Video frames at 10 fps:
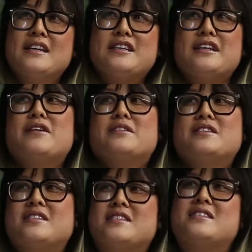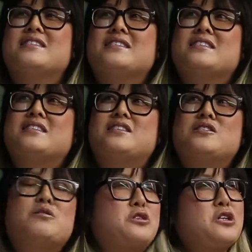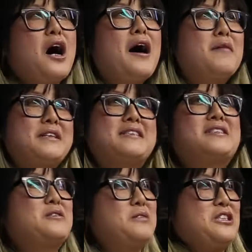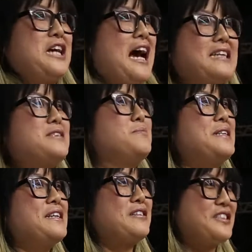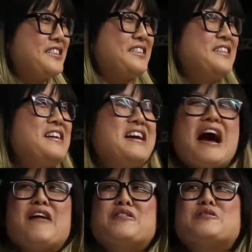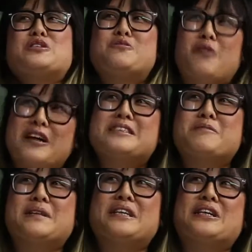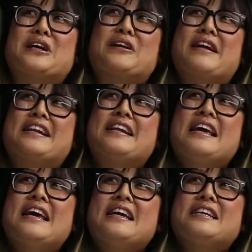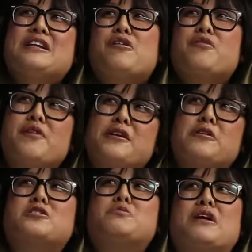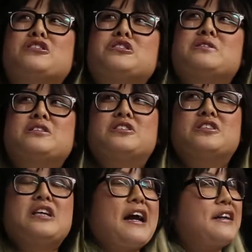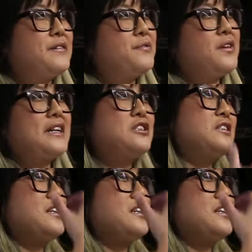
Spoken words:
this is her job. Like, this is what she has to be here. She isn't, I don't know if she wants to be here. And, her expression is just kind of like she's